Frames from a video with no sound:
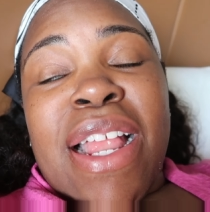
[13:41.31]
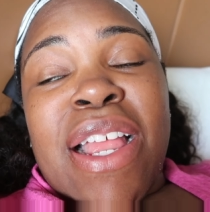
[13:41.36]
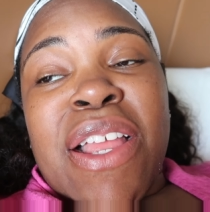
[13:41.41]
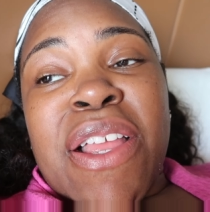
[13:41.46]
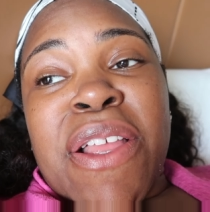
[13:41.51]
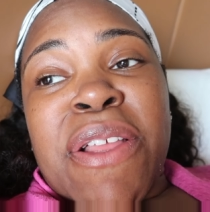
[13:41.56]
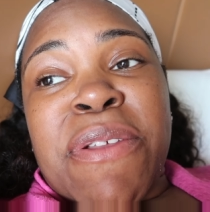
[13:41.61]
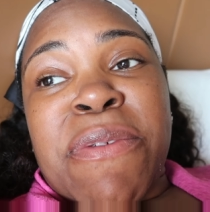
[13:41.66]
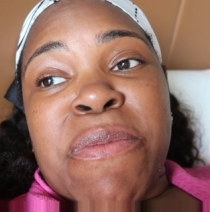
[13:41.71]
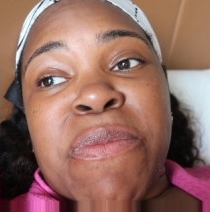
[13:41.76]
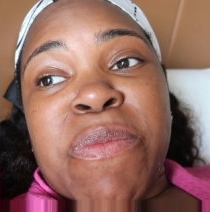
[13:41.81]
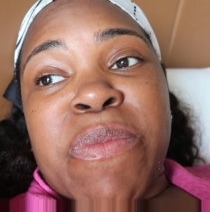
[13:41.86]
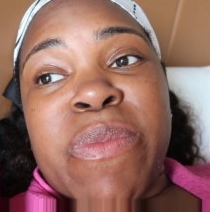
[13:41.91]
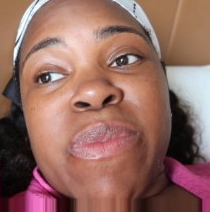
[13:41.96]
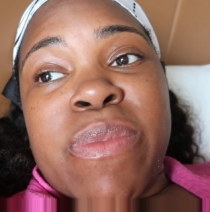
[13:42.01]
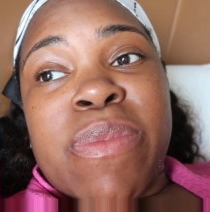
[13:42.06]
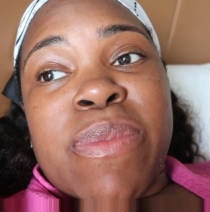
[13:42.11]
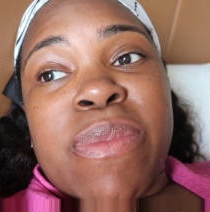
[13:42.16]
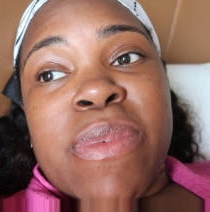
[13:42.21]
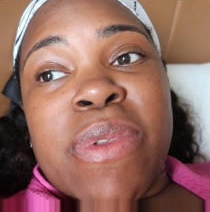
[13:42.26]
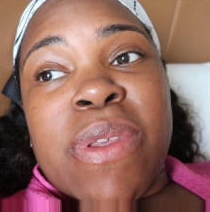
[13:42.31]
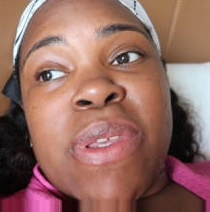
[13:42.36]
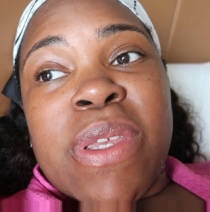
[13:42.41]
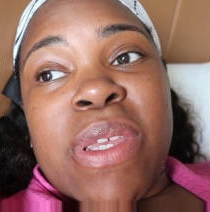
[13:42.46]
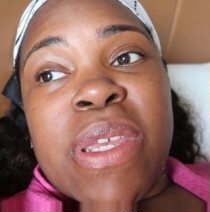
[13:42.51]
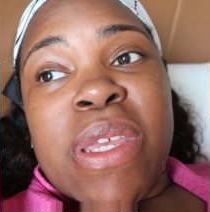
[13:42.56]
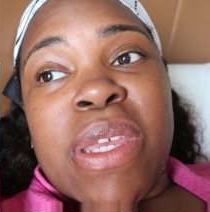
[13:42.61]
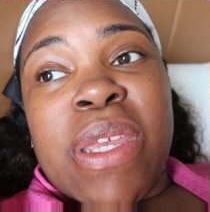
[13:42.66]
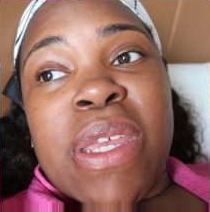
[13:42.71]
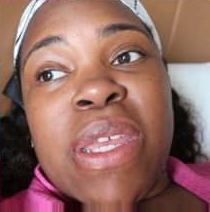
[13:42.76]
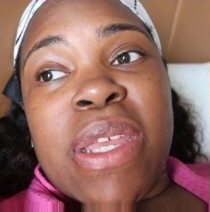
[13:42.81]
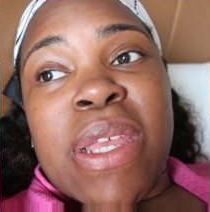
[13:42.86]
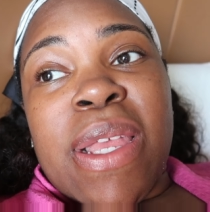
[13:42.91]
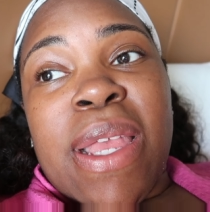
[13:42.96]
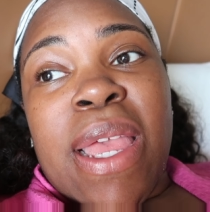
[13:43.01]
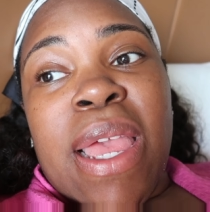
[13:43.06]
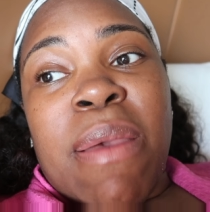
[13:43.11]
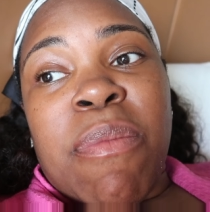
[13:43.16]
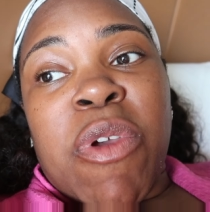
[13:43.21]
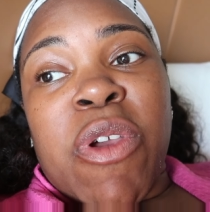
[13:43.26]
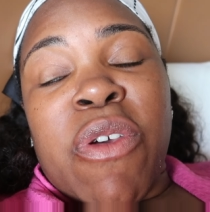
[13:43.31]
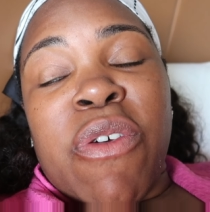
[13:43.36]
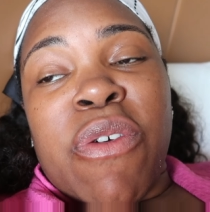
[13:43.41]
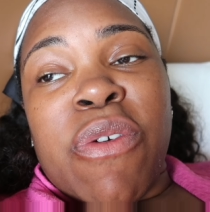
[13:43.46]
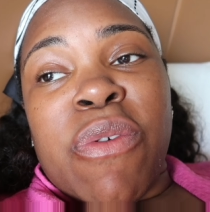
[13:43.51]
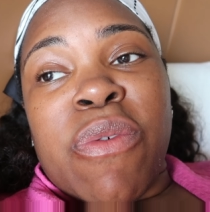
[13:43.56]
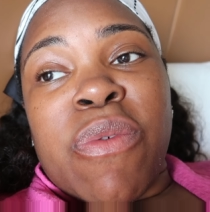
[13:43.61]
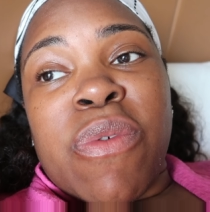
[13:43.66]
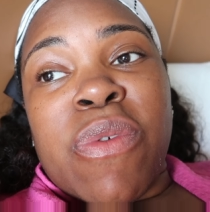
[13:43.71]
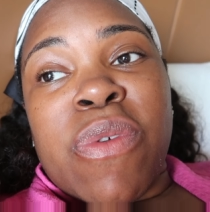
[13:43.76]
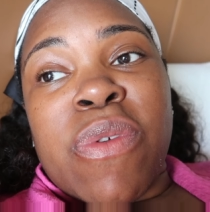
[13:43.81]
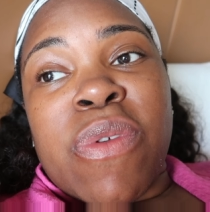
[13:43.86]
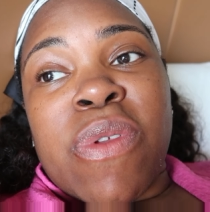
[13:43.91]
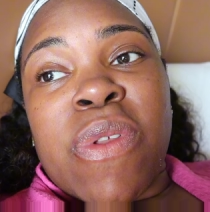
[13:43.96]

Um, I'm gonna go.